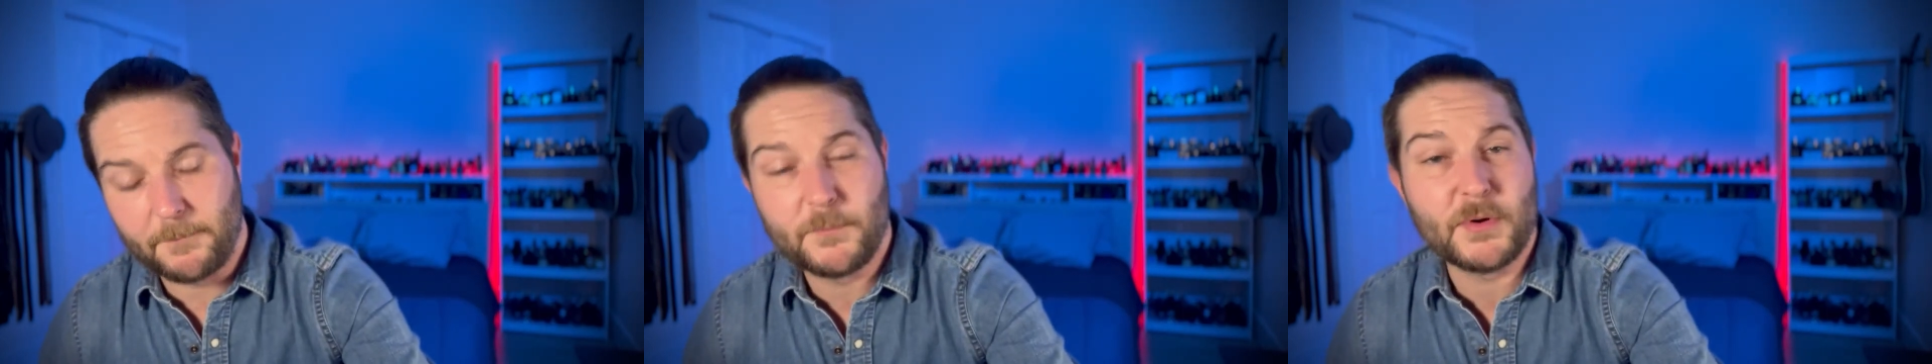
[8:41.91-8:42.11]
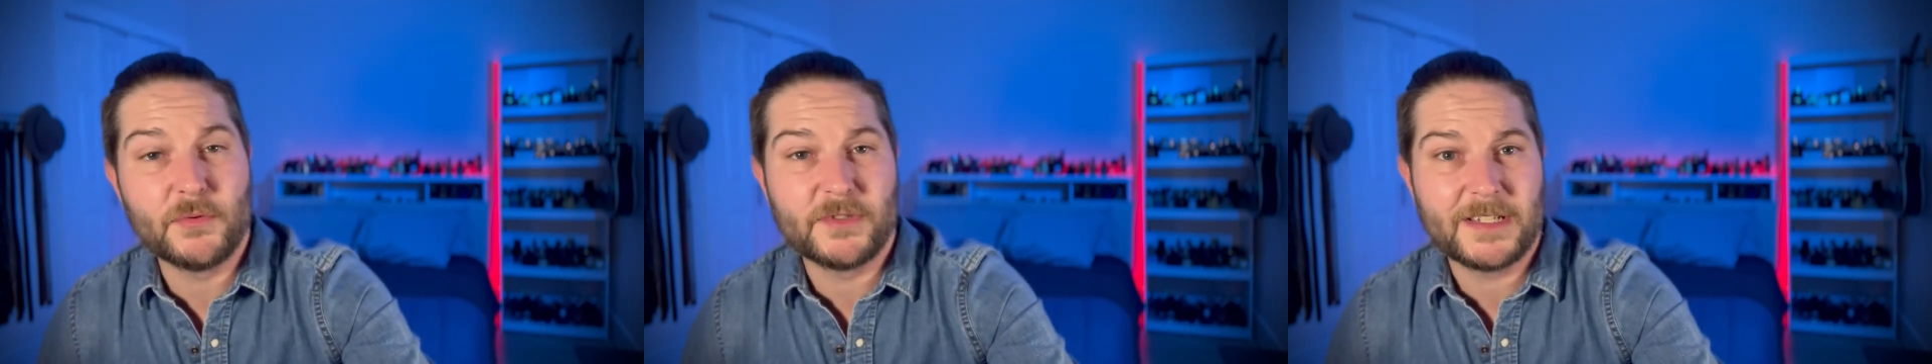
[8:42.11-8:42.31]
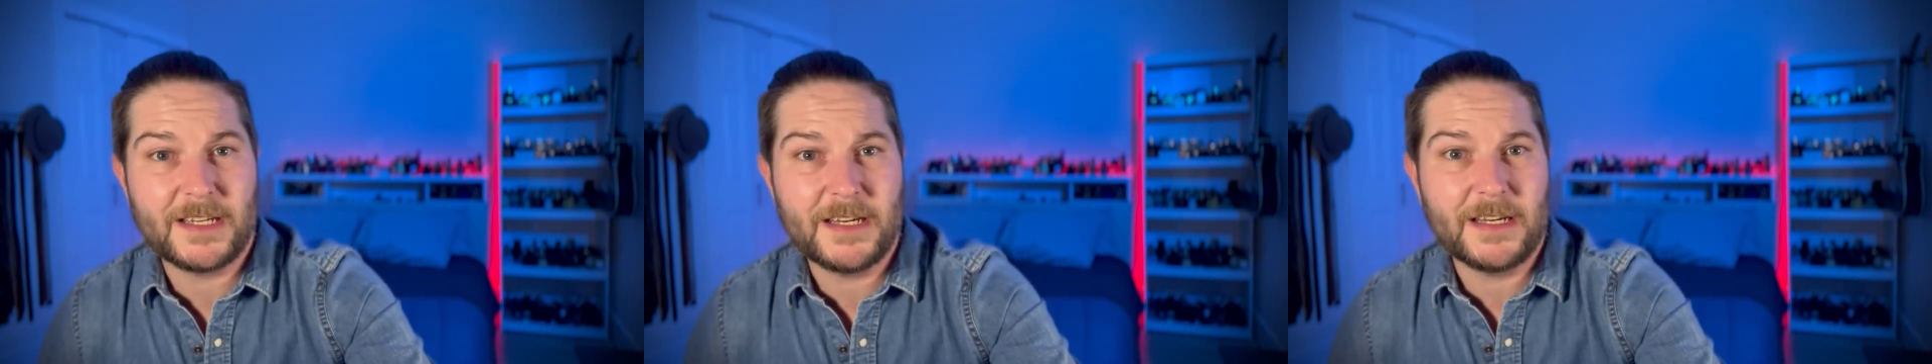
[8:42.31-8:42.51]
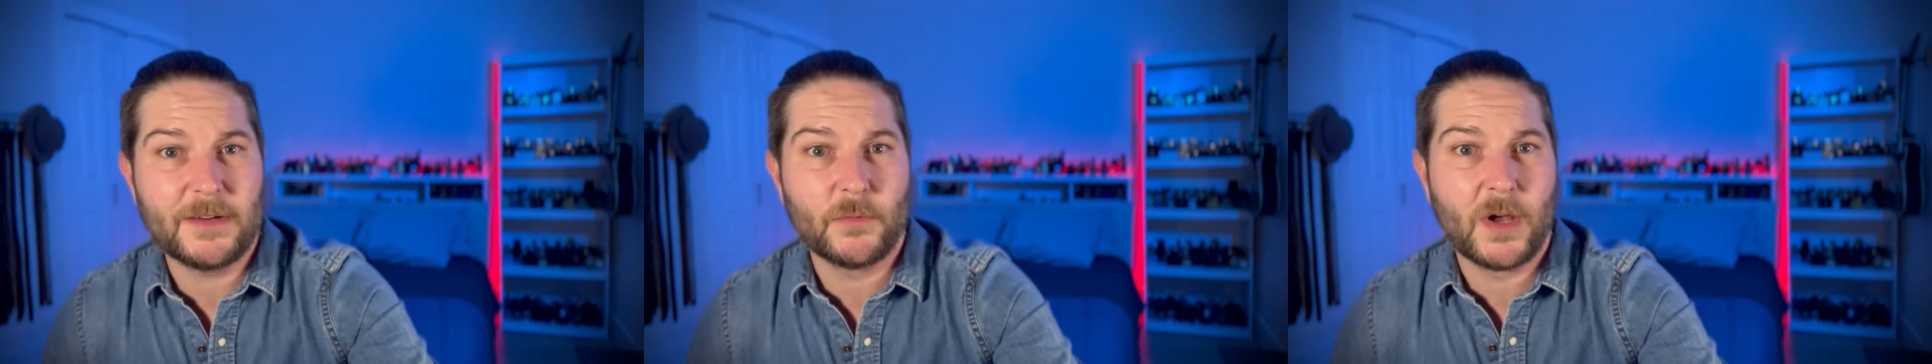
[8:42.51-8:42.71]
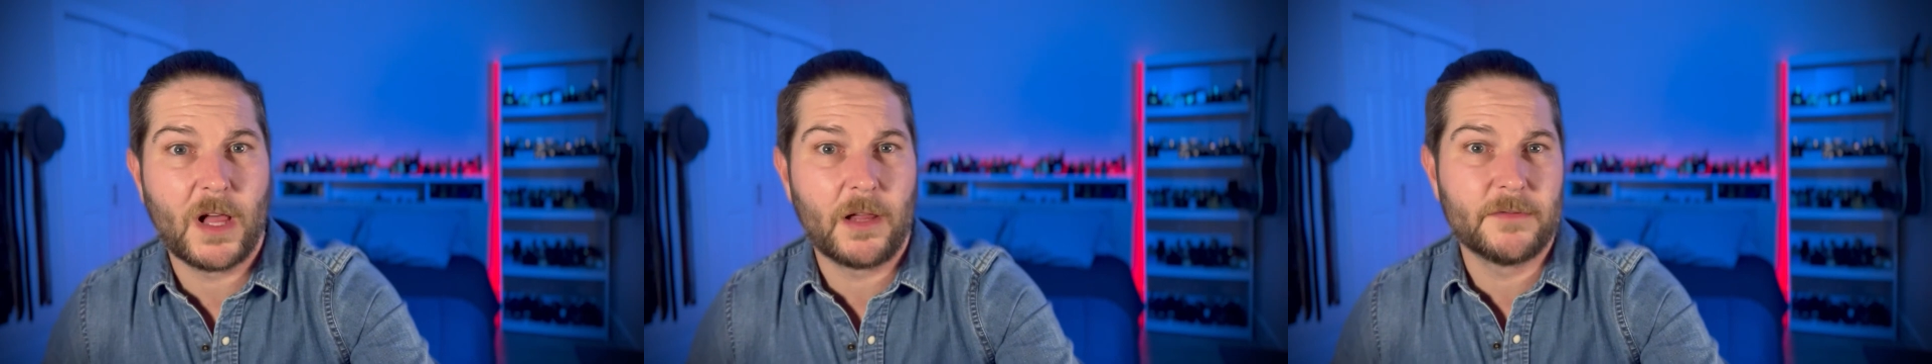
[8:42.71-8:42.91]

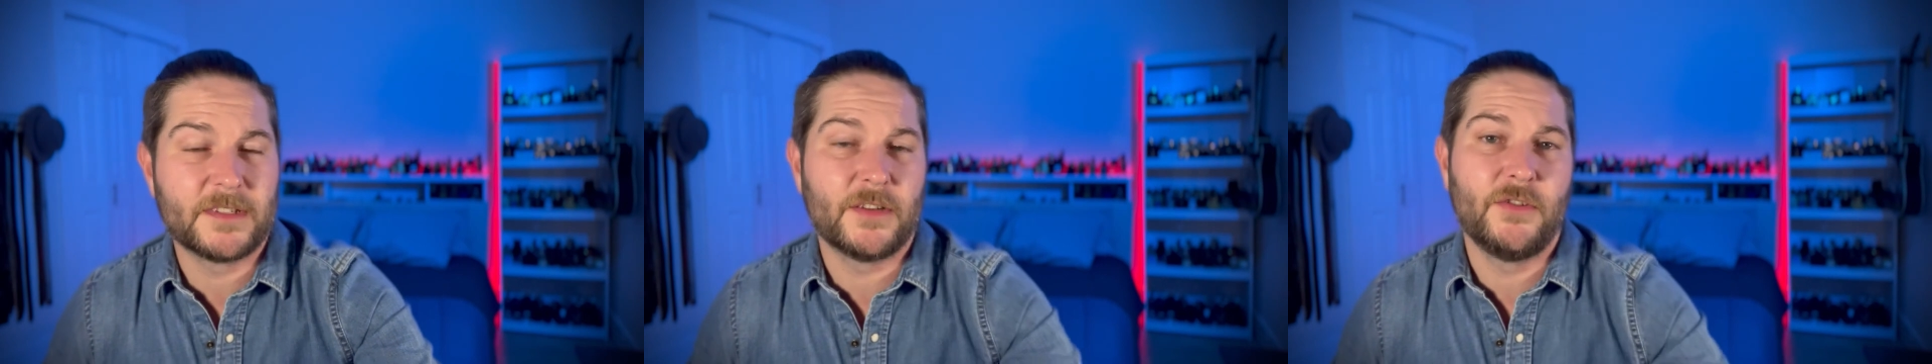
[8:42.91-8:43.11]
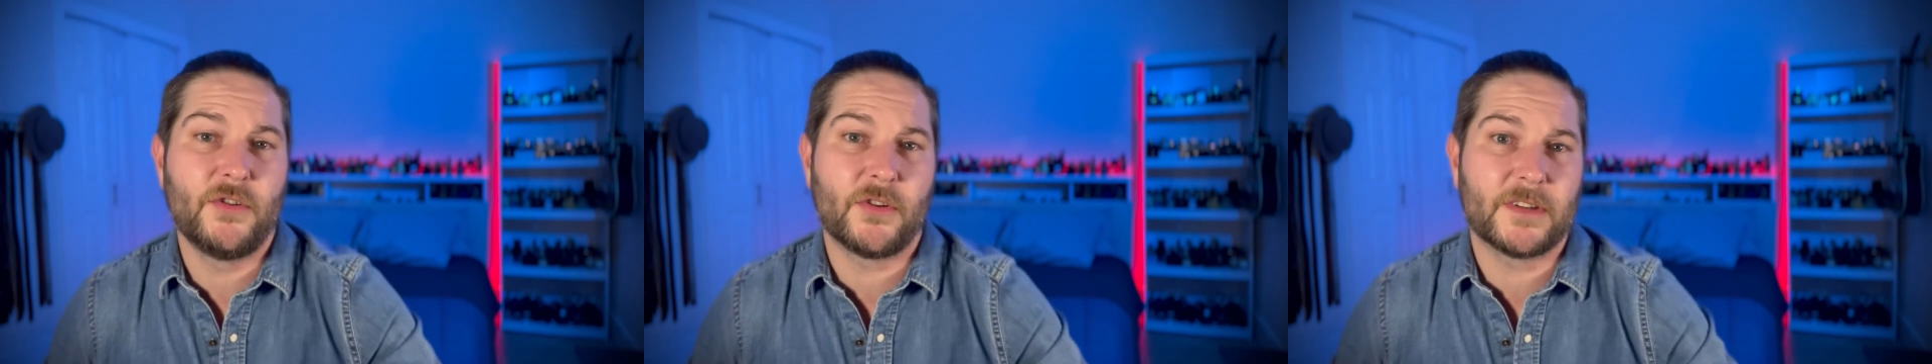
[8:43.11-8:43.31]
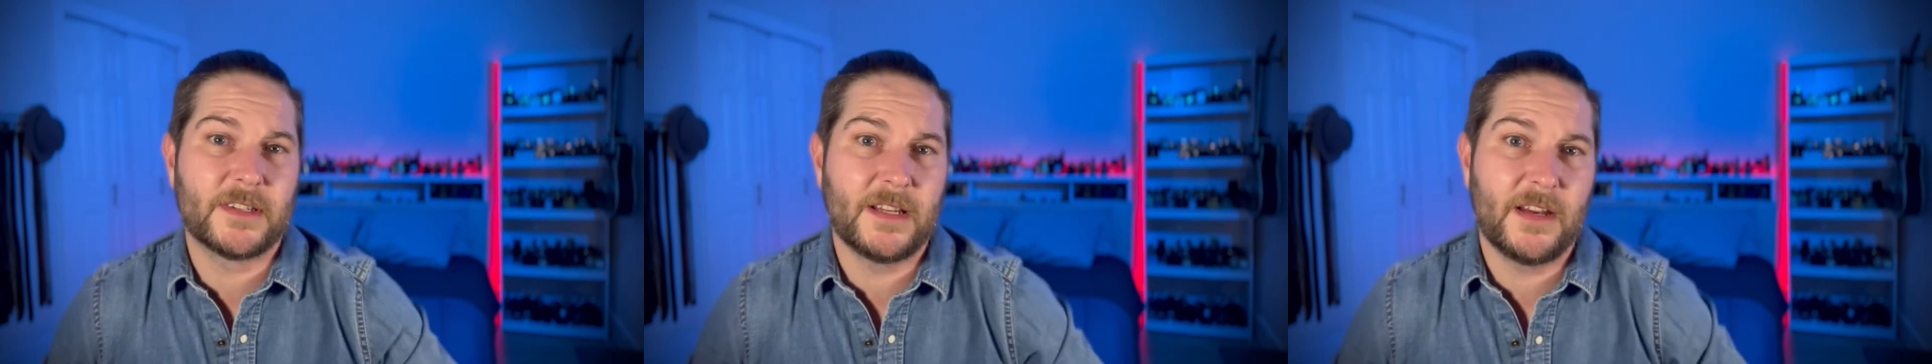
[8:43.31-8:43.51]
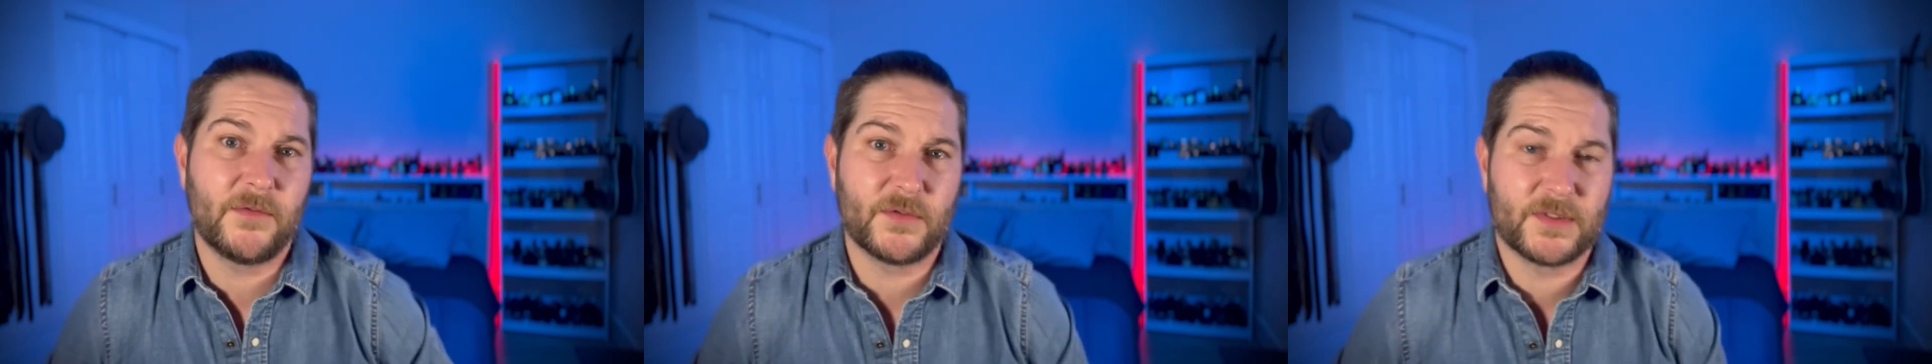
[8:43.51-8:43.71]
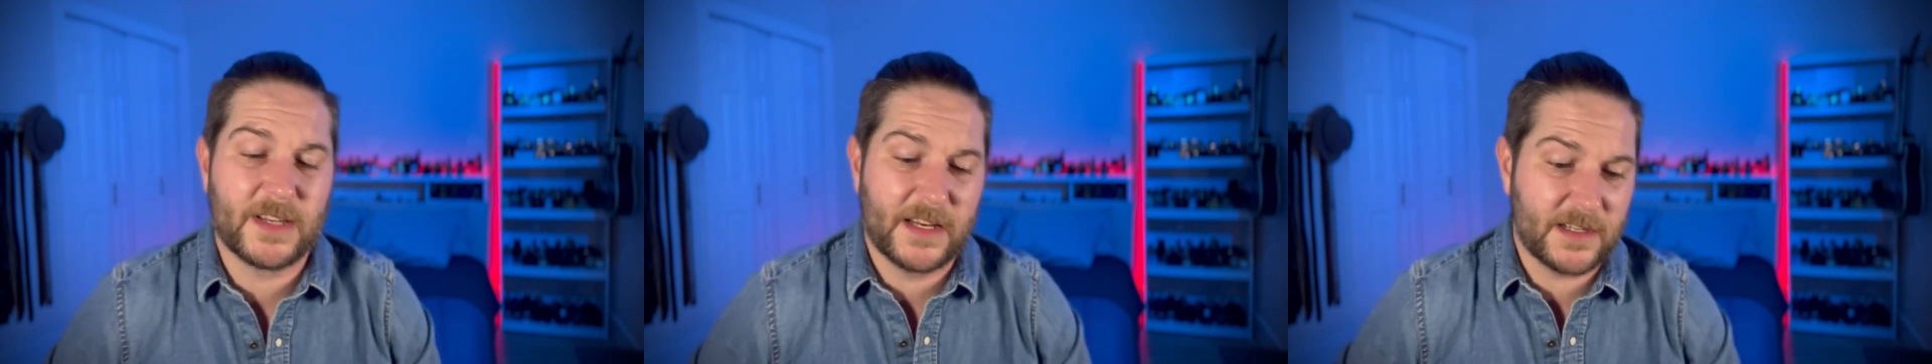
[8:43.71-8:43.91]
boutique while I was in New York City for
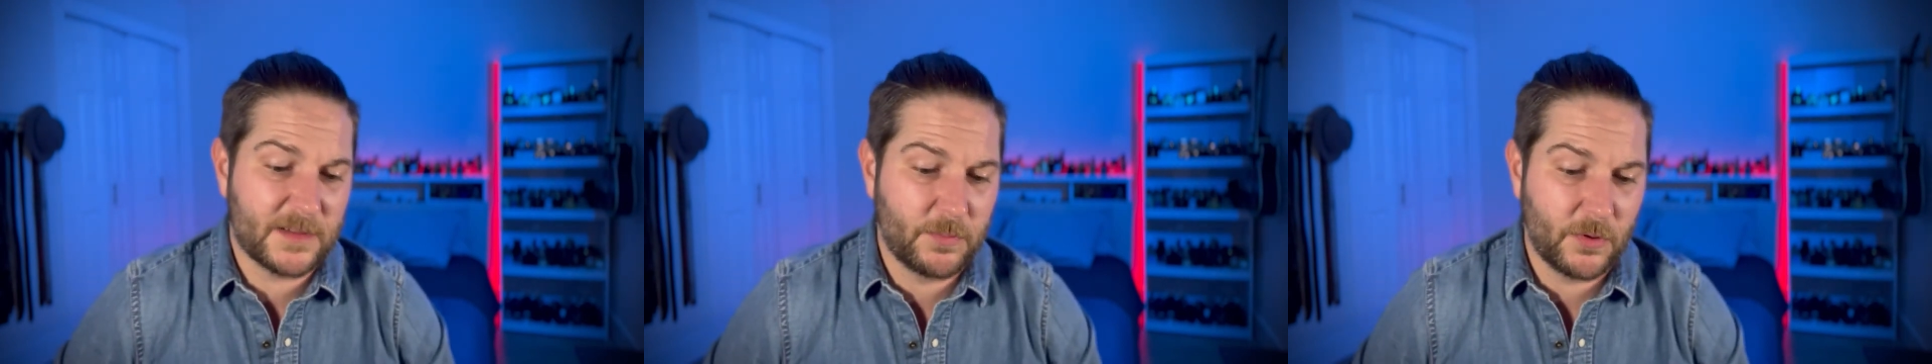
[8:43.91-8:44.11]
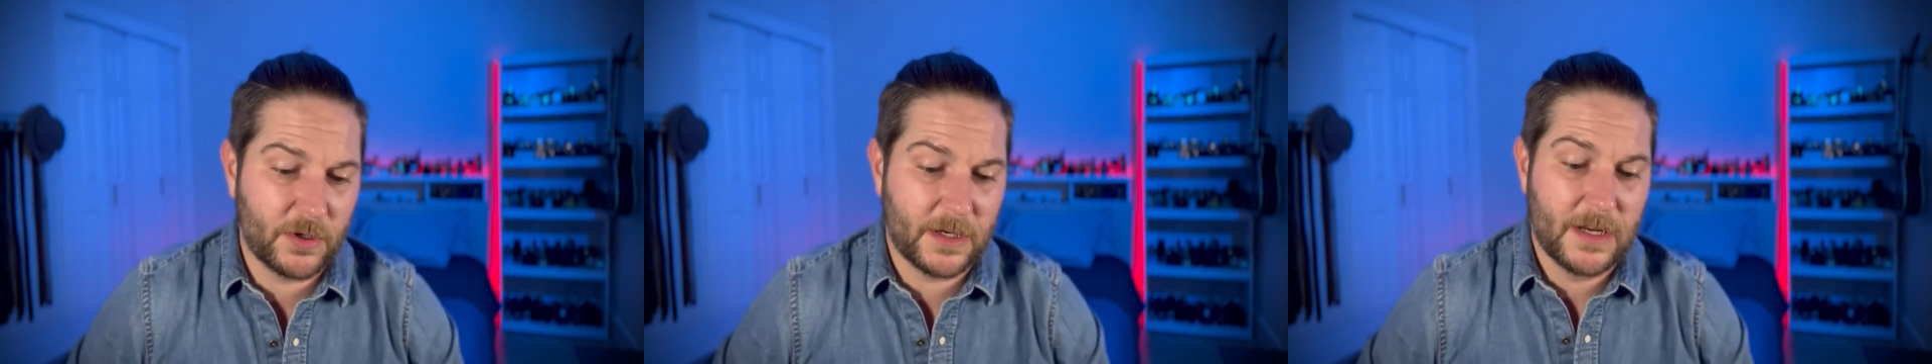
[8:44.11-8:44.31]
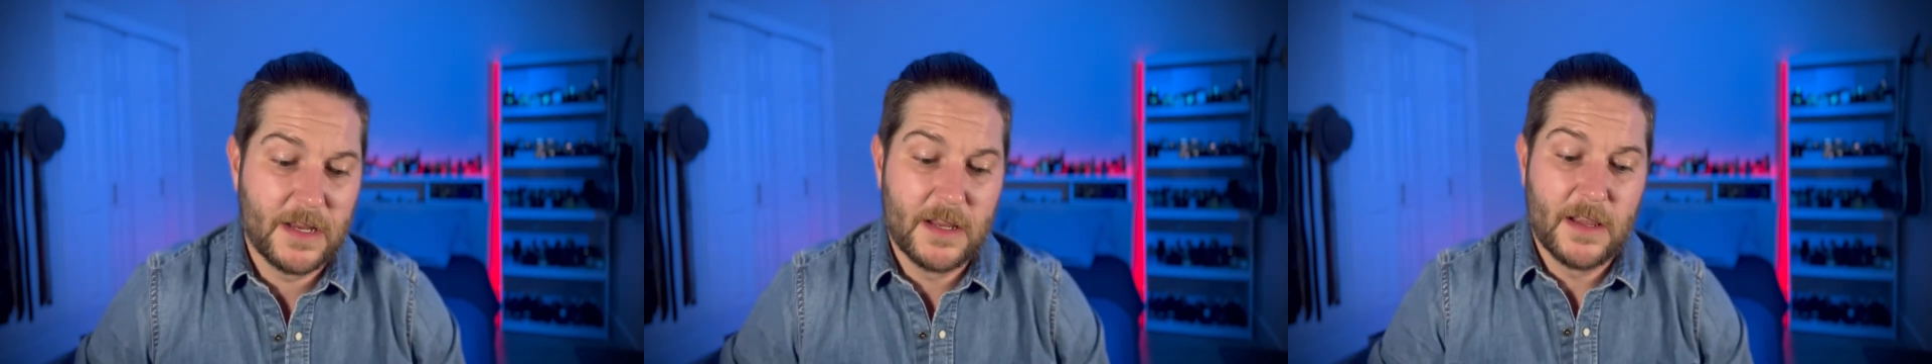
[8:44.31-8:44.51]
Scent Explorer.